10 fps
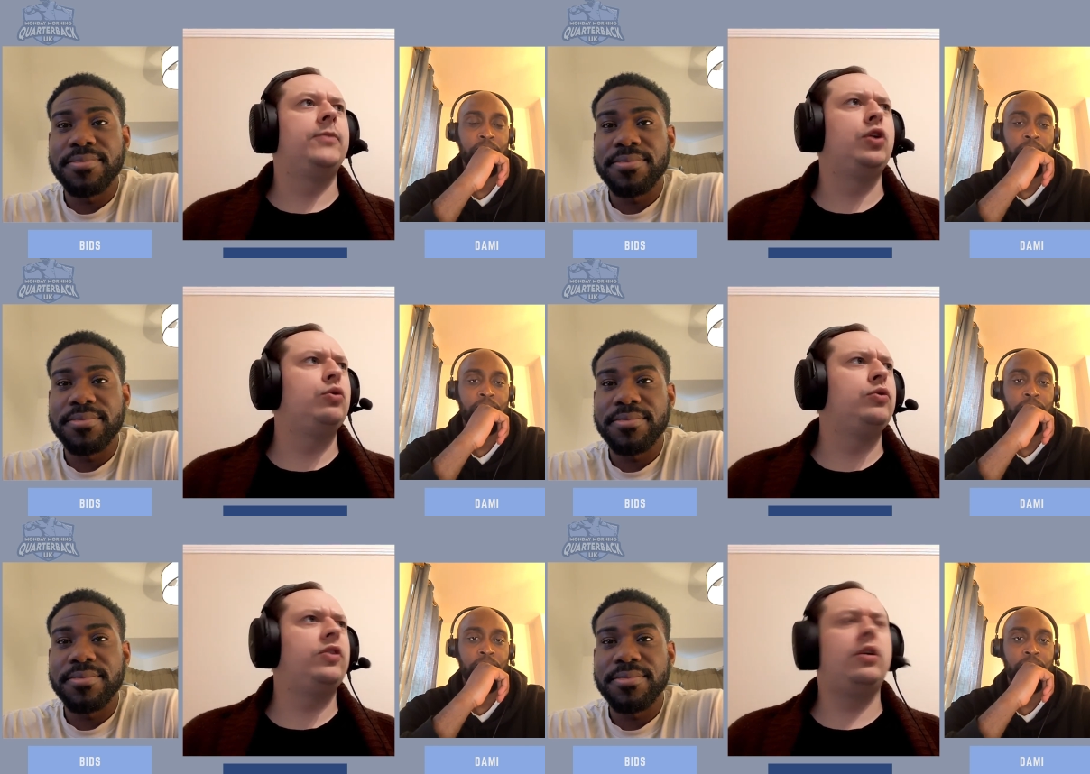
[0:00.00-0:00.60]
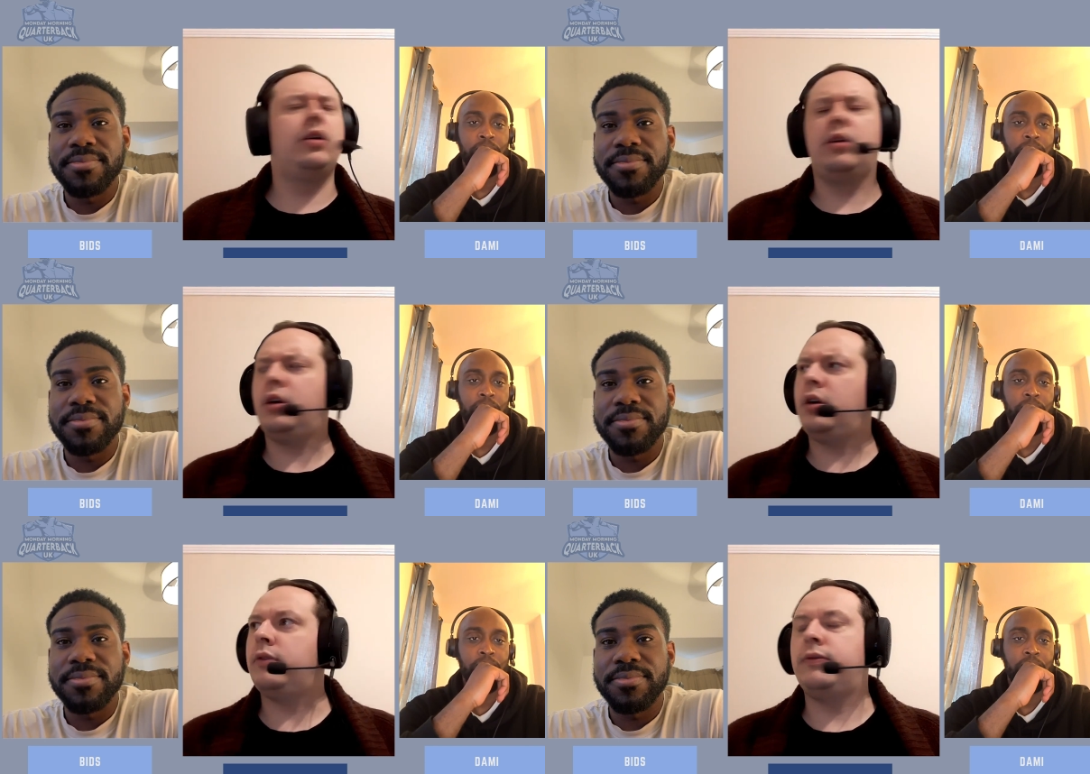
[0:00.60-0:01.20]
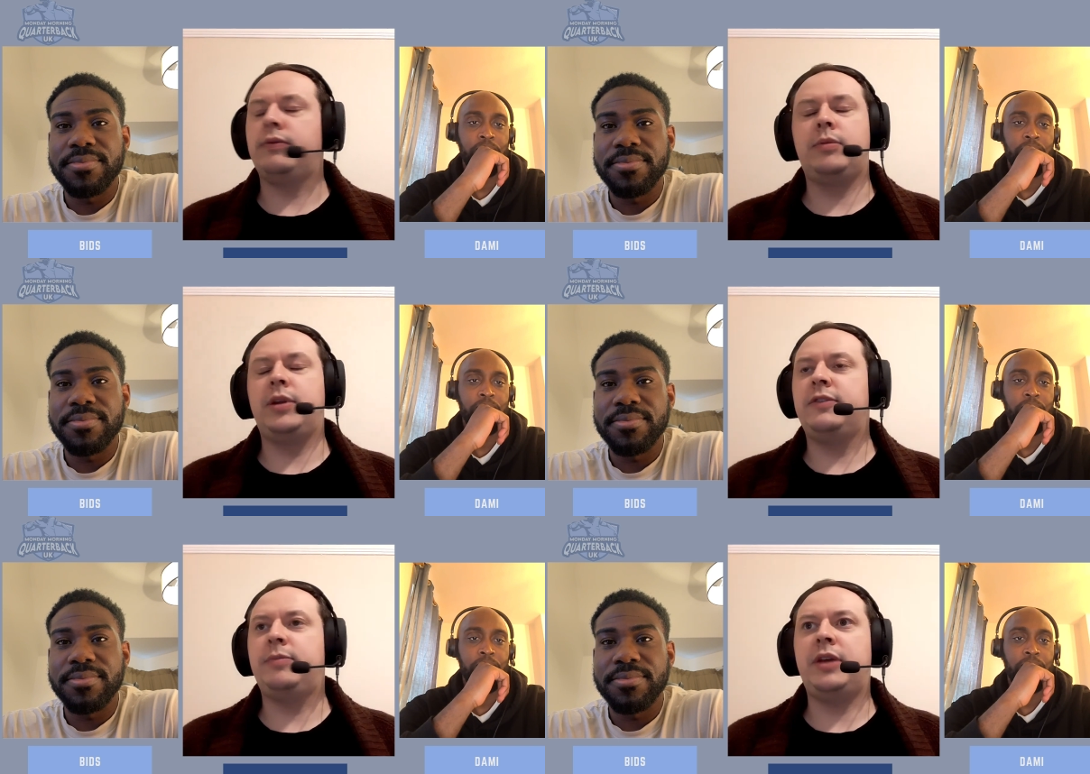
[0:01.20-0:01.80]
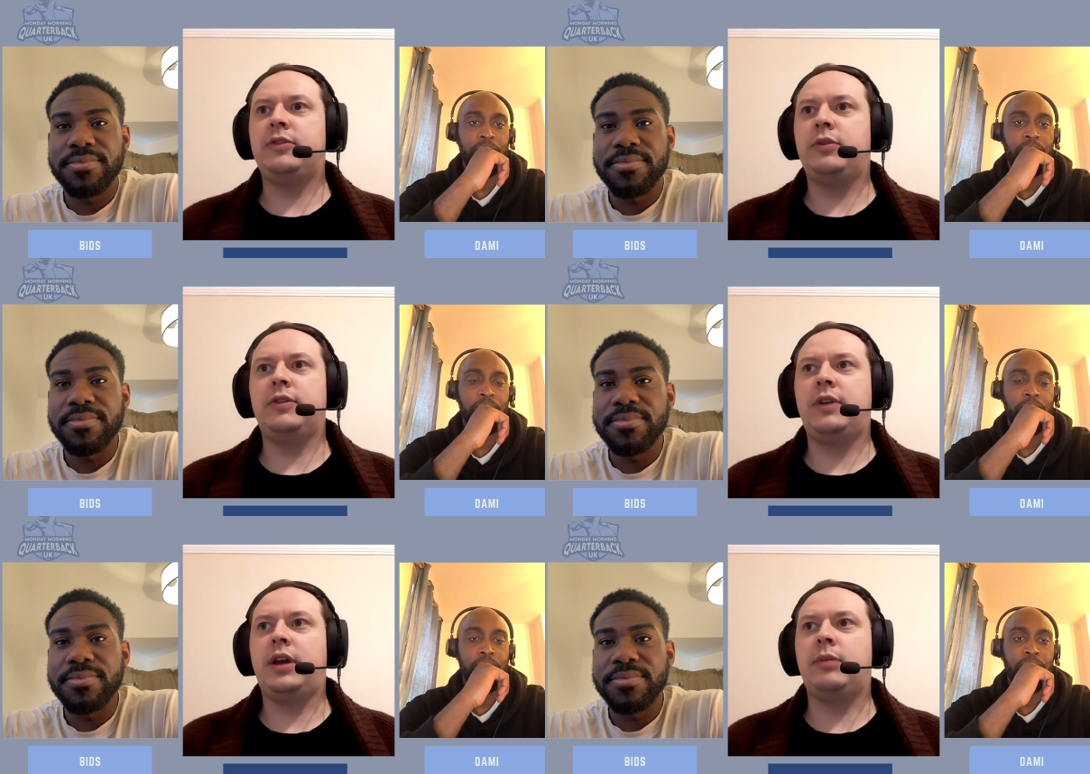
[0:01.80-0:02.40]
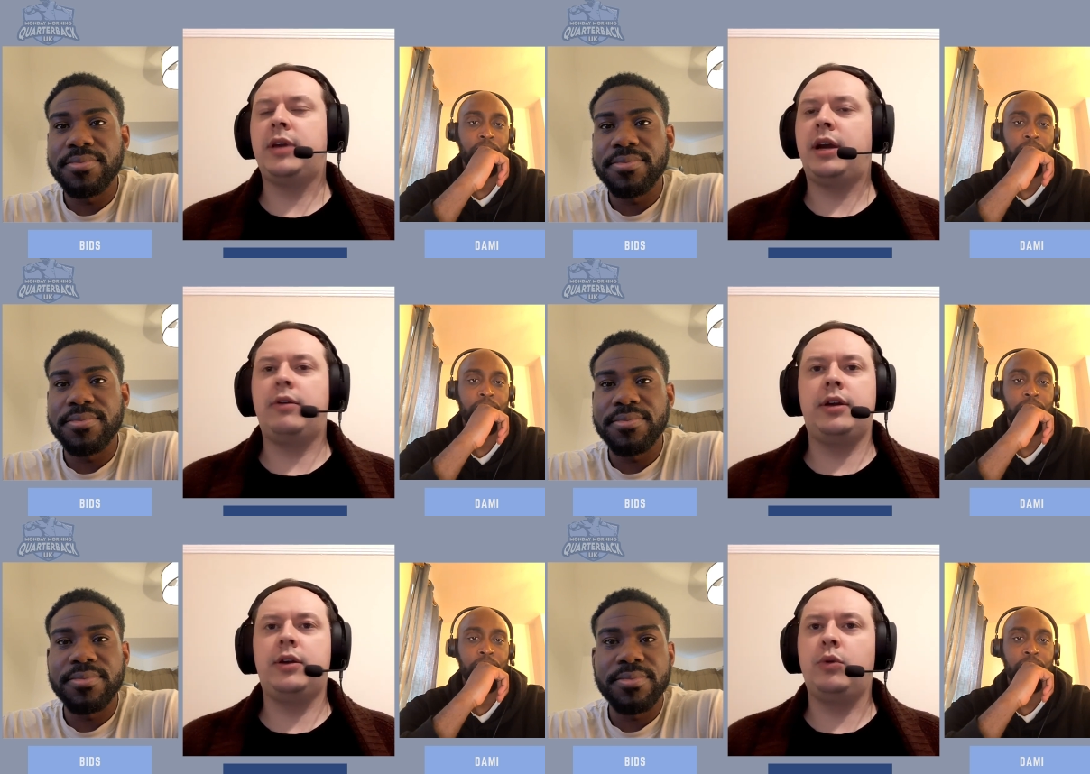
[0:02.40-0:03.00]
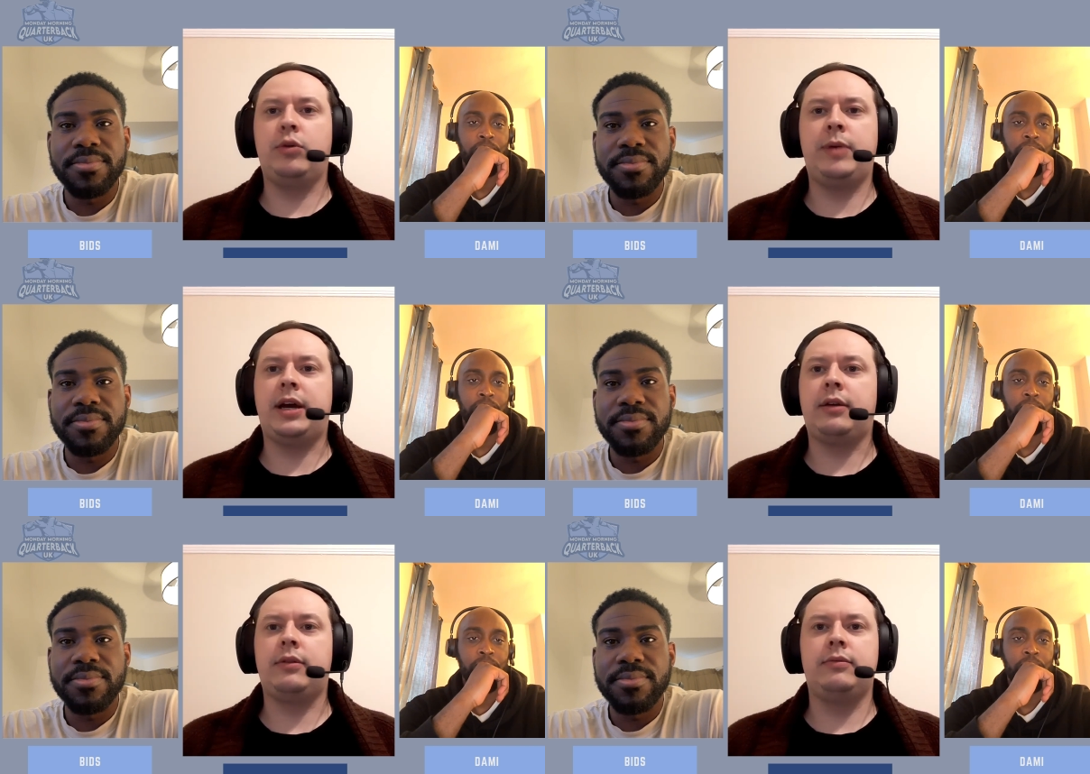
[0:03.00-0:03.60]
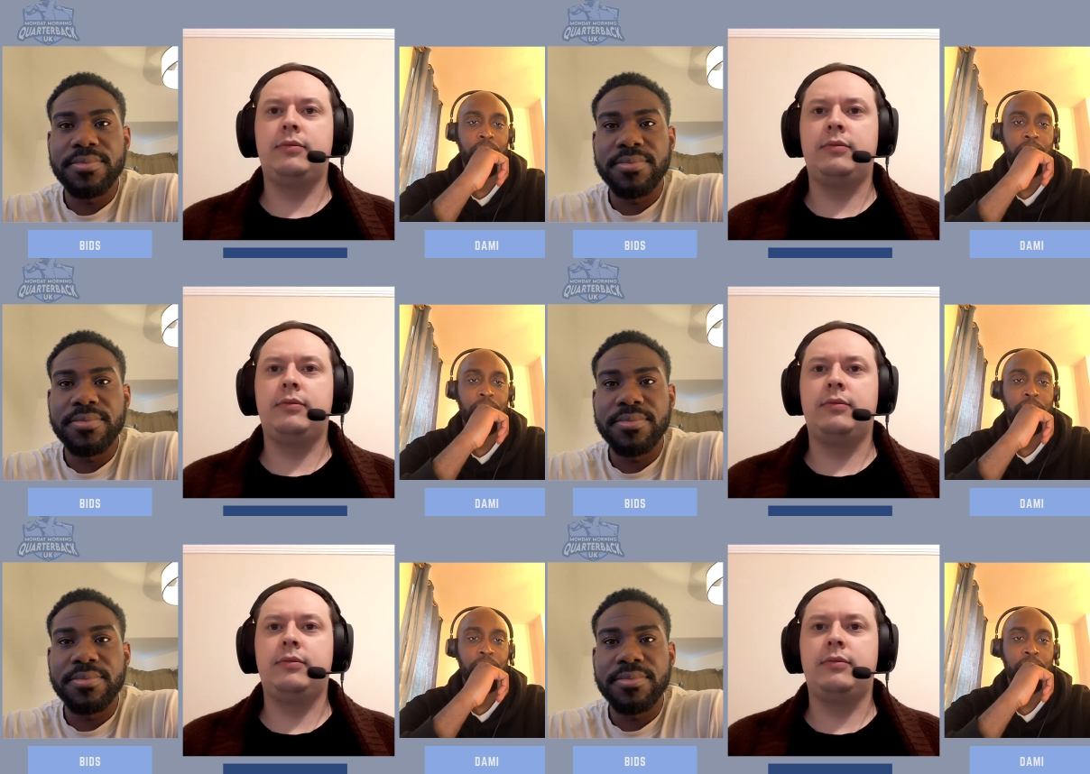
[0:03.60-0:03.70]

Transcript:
Speaker 1: who's the oh, completely spaced on his name? Carolina quarterback.